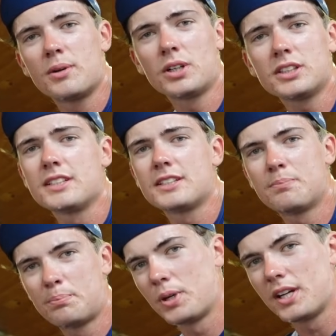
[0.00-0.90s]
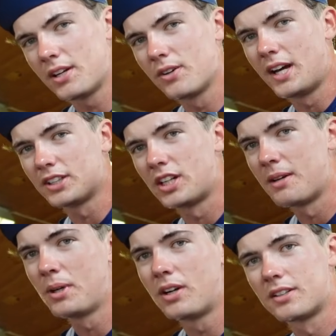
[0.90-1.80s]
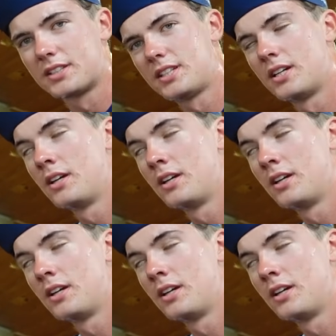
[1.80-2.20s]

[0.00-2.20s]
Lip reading: watts is pretty good actually, because